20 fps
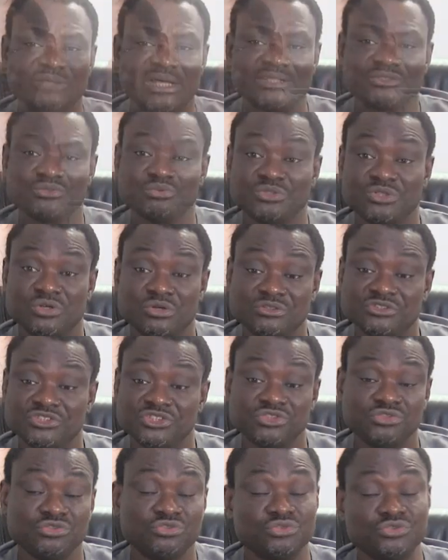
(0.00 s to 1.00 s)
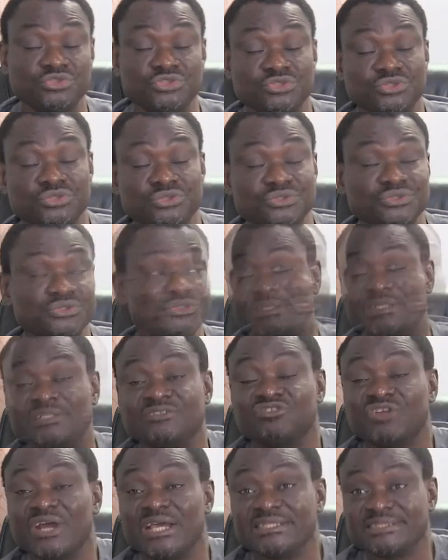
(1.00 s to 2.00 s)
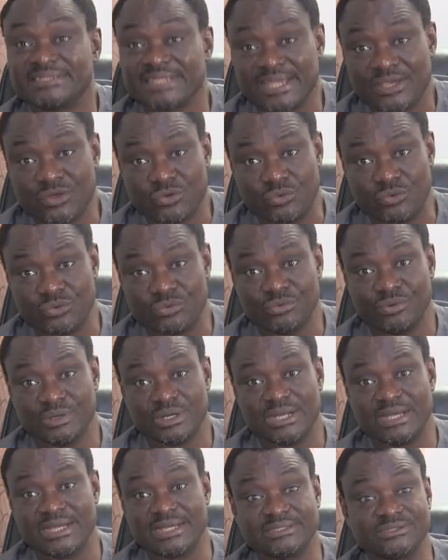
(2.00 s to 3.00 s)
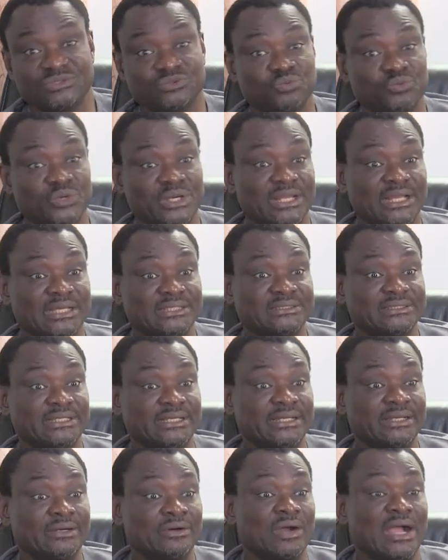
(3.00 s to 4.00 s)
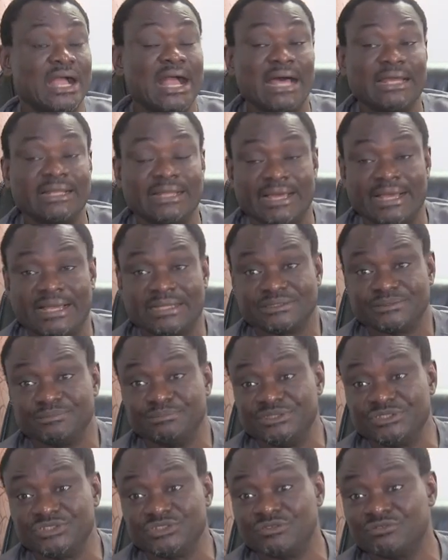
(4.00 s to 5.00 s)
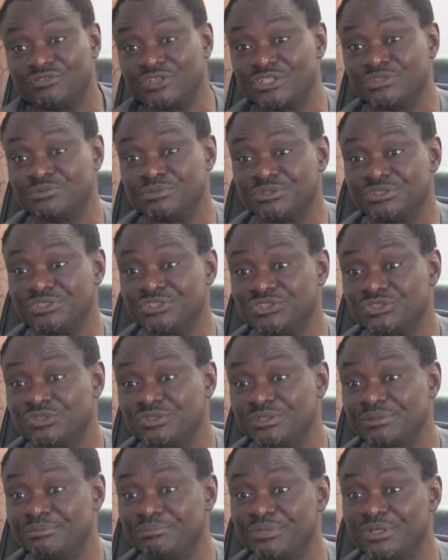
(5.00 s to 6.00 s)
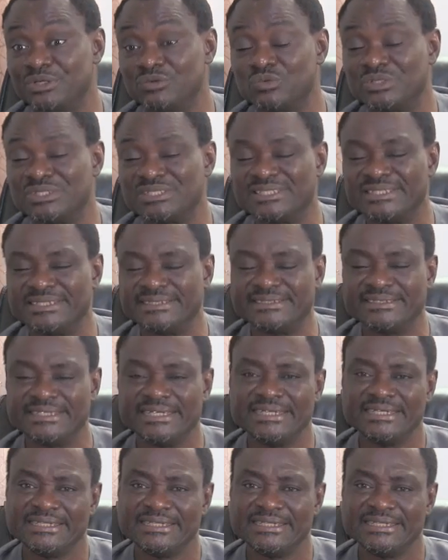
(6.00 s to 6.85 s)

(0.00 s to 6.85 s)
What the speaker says: as we continue to use the tricycle as well as Okada as means of transportation in Benue State,